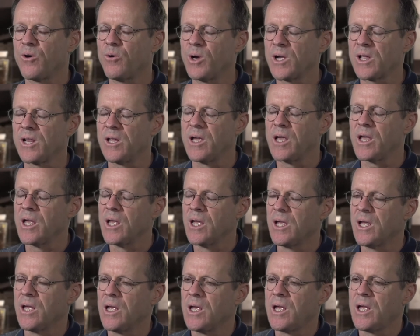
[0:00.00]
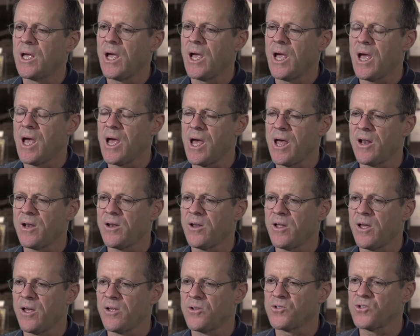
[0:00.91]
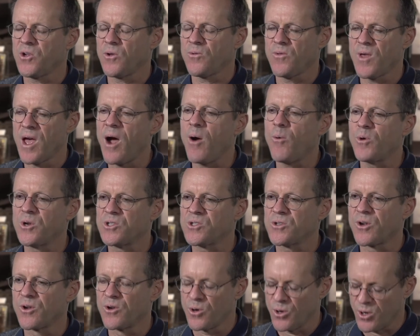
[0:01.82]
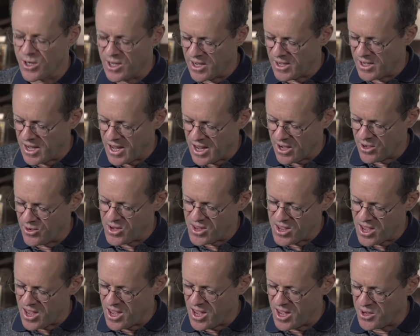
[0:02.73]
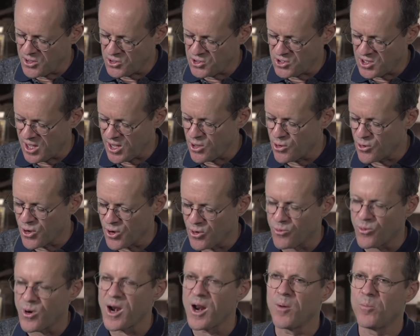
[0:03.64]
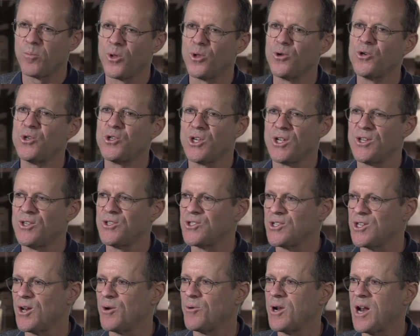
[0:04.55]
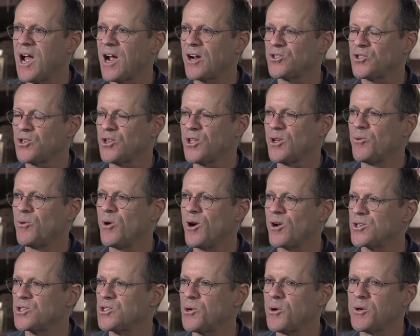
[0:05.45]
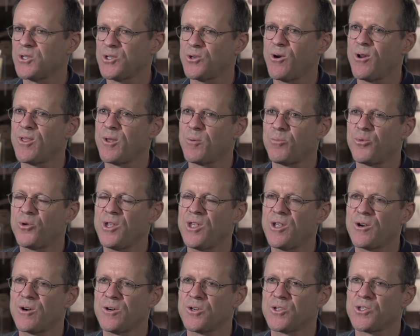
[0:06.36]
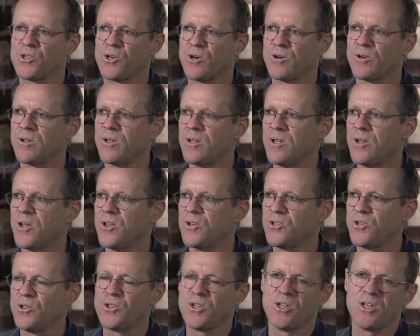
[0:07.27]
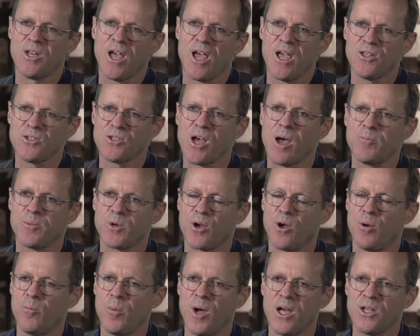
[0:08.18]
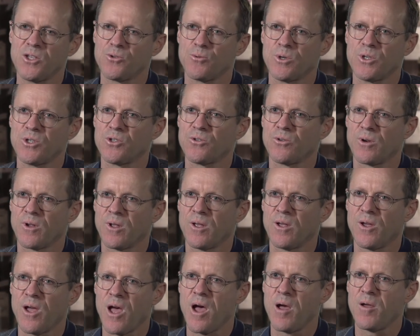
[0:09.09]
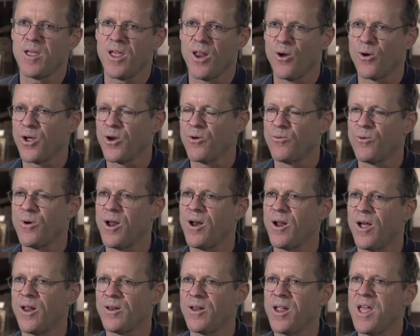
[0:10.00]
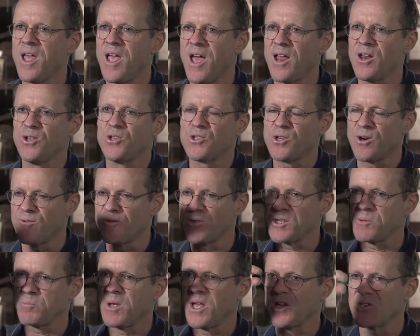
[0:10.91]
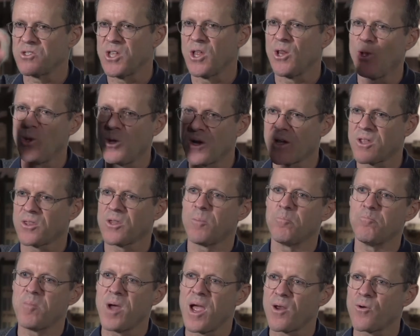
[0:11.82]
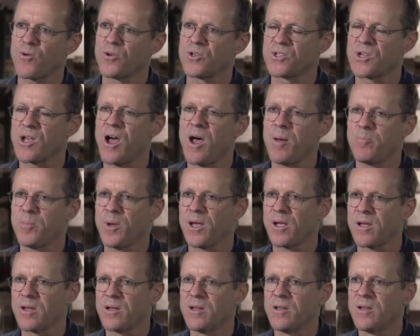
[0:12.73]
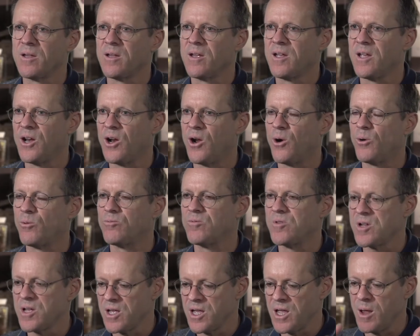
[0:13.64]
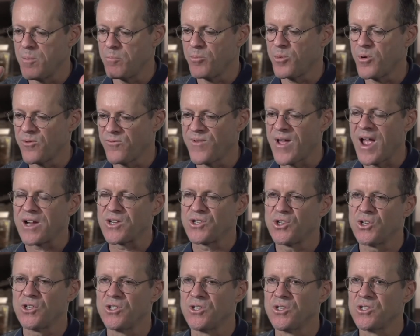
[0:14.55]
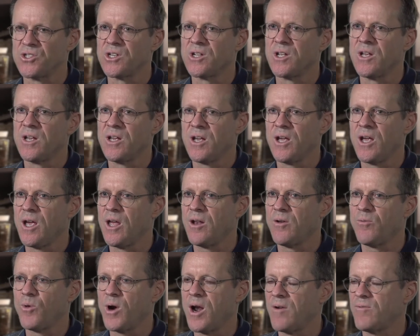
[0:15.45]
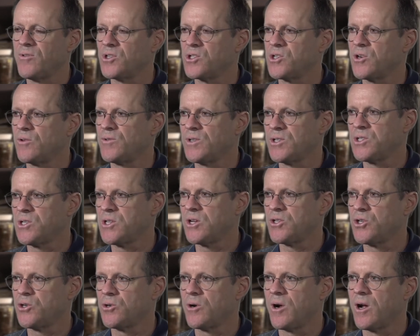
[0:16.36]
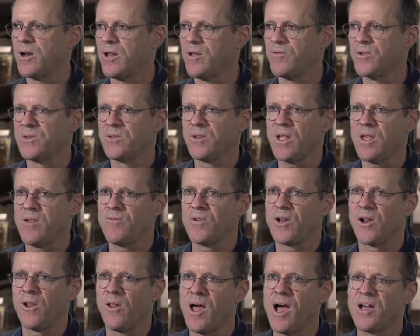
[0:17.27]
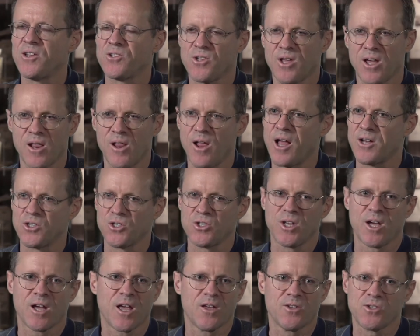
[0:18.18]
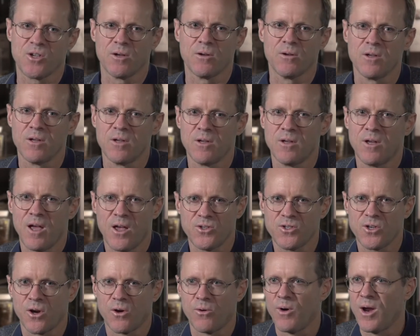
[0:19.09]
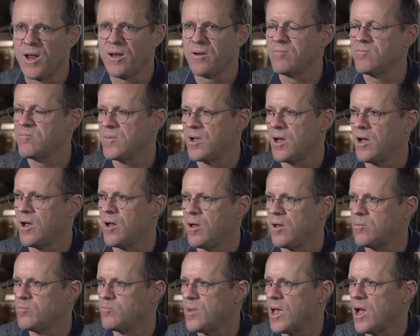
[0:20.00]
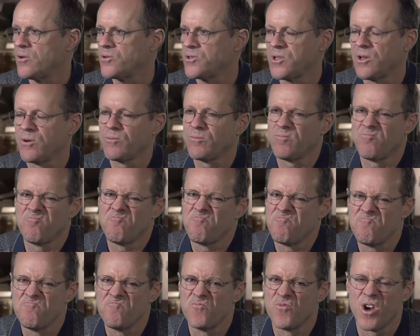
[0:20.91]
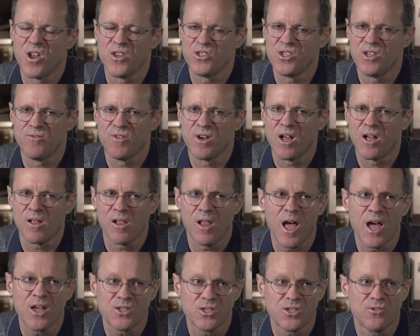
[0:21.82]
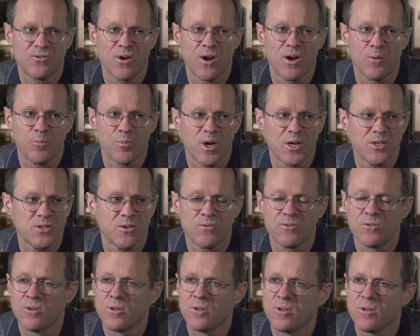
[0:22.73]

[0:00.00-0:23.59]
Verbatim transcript: quickly. And so that was good. And his thing, you could run on BlueJeans and it would actually work. So it was sort of the precursor to today's optical mice, which you know, can run on any service because they look at the microscopic, you know, imperfections in whatever surface that you're on, even glass. Like Logitech has a great mouse that runs even on glass. It's very impressive.